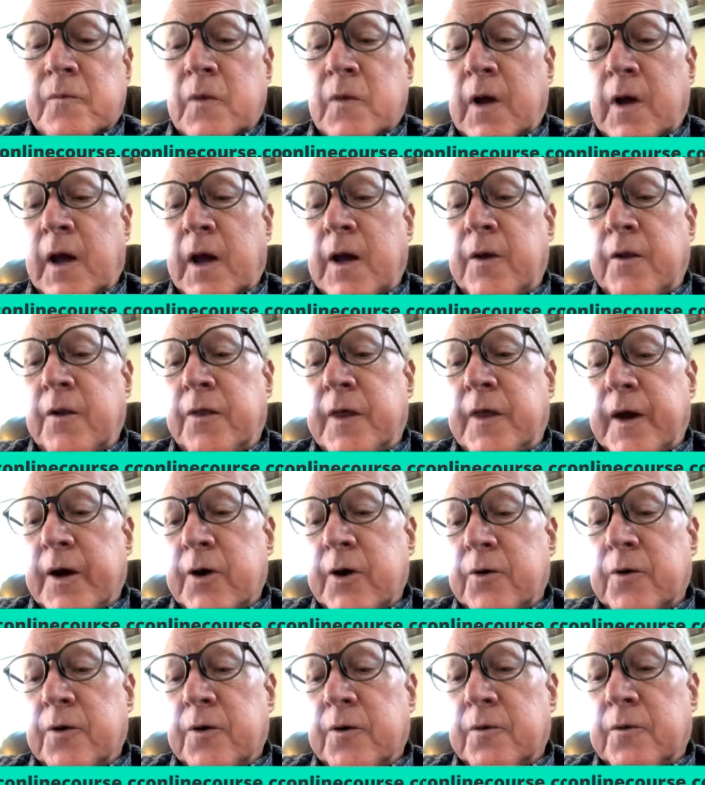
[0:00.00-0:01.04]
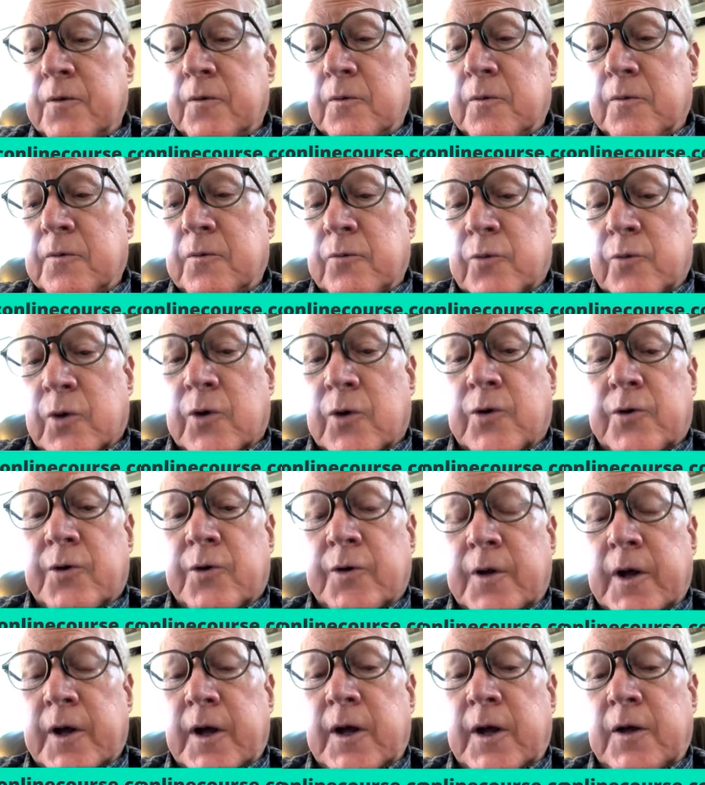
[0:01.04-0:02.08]
And their
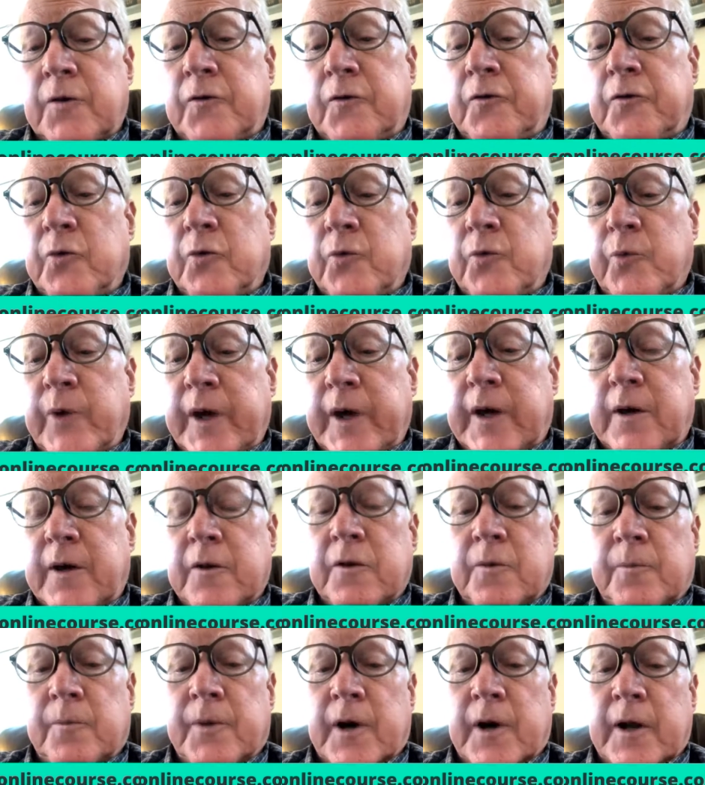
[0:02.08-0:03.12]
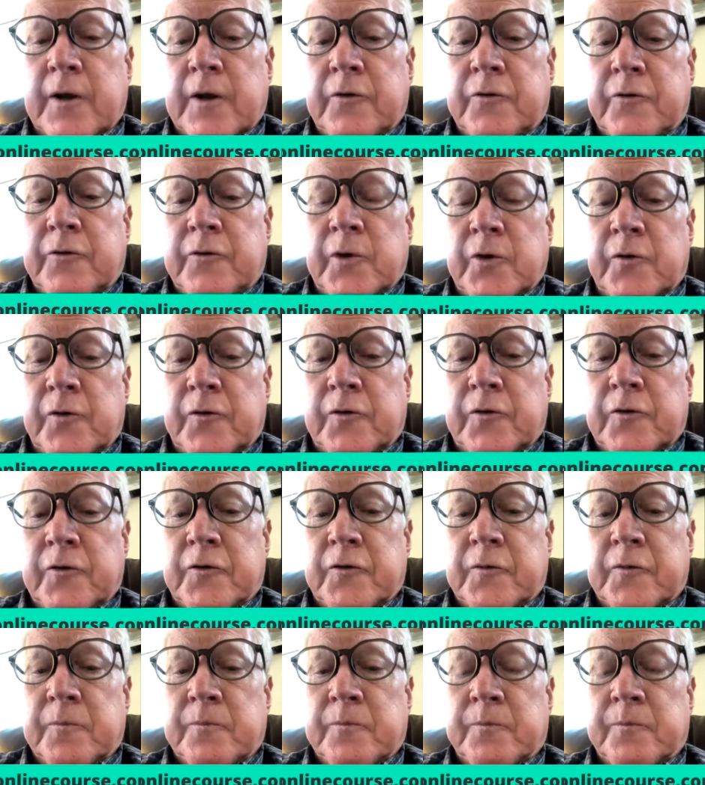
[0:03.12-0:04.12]
role is to weaken the body's immune system.